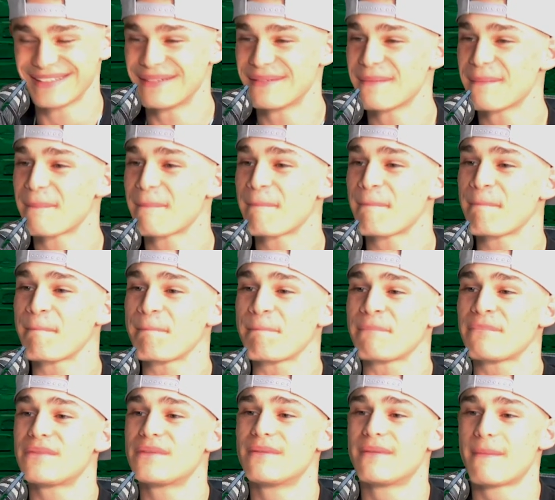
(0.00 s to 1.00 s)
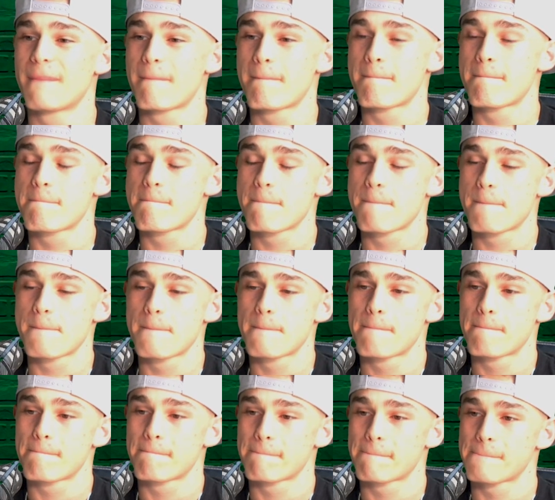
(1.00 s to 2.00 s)
man. All right,
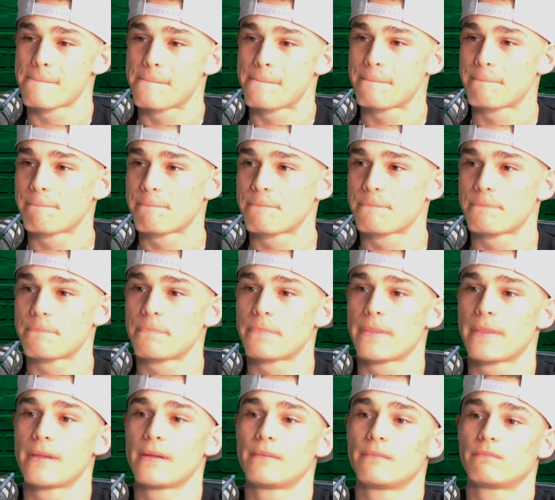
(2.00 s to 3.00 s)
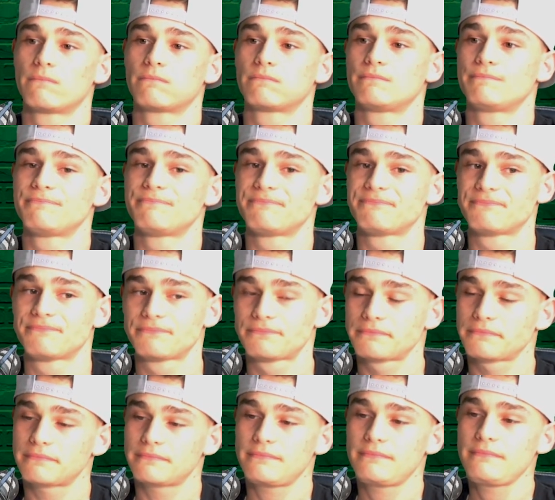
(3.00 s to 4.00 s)
so we're gonna do some
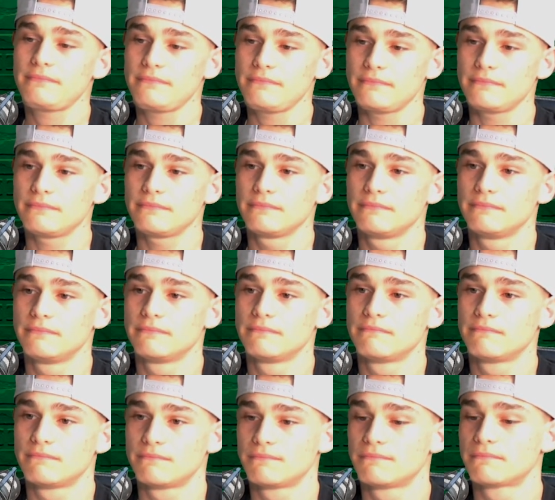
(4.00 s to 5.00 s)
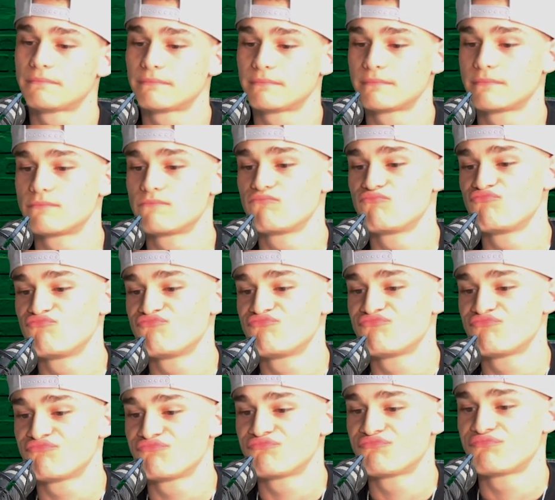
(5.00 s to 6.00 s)
fun stuff.
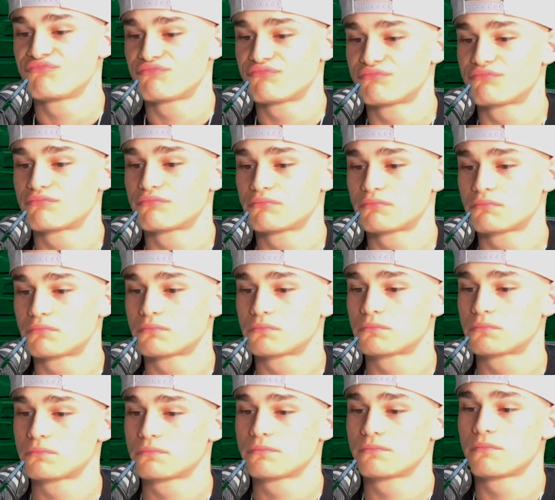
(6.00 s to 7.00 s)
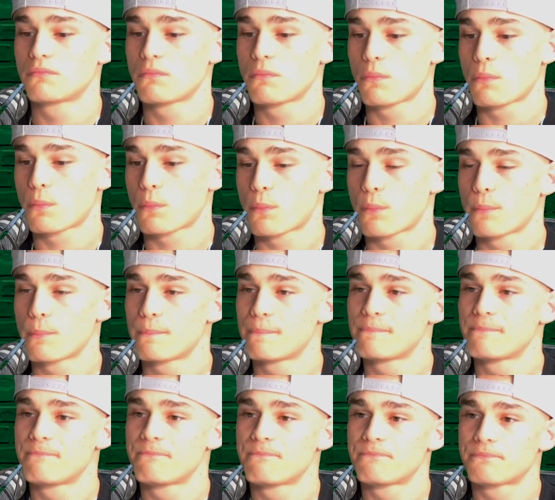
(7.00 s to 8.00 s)
Quick question: what would be
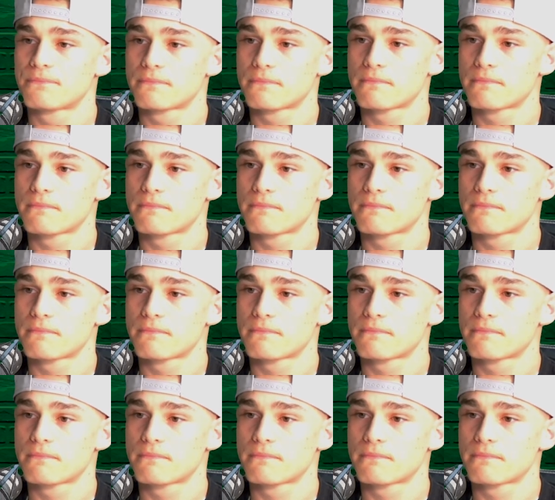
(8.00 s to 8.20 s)
your dream